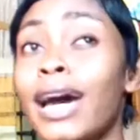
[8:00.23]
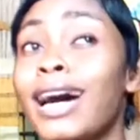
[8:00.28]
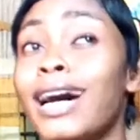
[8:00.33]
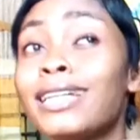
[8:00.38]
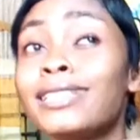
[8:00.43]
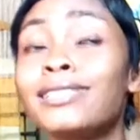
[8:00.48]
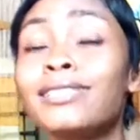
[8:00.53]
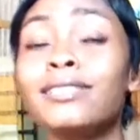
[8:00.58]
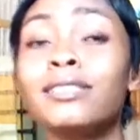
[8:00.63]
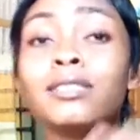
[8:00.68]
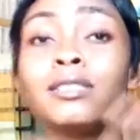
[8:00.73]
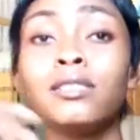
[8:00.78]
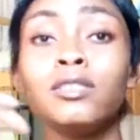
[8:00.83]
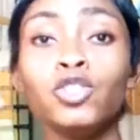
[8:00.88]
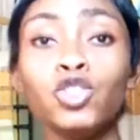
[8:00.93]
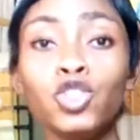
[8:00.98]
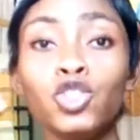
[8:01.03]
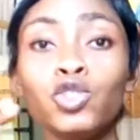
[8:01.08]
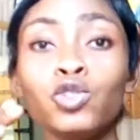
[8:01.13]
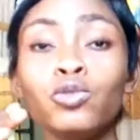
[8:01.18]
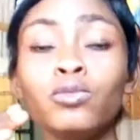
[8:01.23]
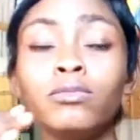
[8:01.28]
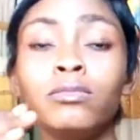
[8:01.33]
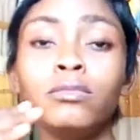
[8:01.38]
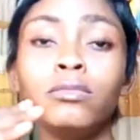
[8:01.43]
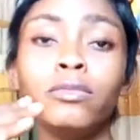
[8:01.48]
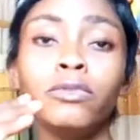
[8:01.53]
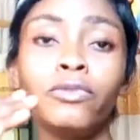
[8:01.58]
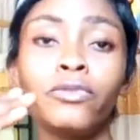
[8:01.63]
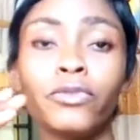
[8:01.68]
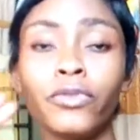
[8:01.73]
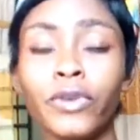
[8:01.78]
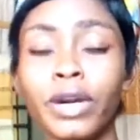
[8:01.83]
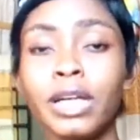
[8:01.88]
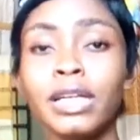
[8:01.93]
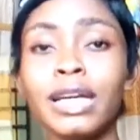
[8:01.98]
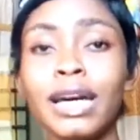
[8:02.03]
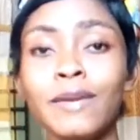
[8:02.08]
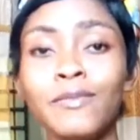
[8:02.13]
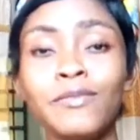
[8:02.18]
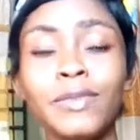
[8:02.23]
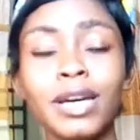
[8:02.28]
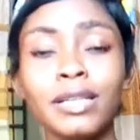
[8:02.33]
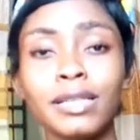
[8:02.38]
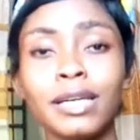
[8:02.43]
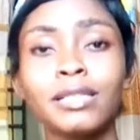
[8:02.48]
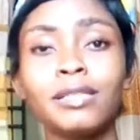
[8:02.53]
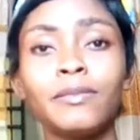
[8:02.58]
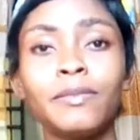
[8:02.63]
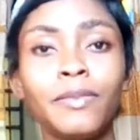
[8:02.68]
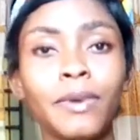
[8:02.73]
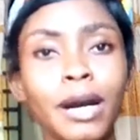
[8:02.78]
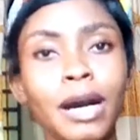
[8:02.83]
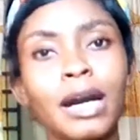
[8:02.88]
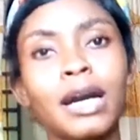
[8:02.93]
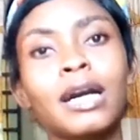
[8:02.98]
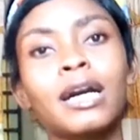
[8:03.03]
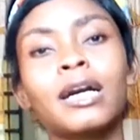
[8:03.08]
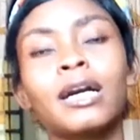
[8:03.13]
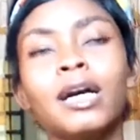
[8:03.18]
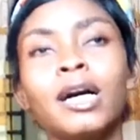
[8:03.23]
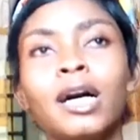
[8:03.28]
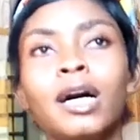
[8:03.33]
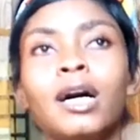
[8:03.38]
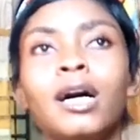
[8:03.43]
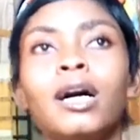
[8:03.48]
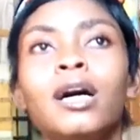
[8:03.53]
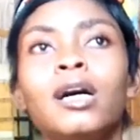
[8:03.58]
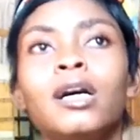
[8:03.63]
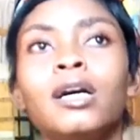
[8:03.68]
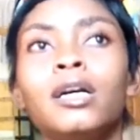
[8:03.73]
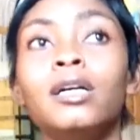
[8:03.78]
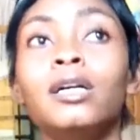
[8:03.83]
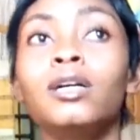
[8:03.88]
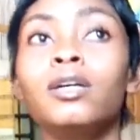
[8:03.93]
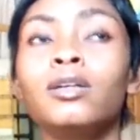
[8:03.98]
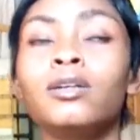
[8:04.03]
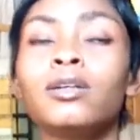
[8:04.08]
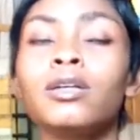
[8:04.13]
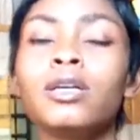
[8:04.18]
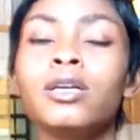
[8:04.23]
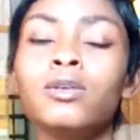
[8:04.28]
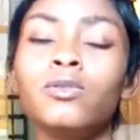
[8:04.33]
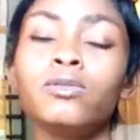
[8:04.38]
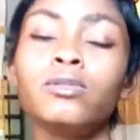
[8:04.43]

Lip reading: had this new friend I met at the park.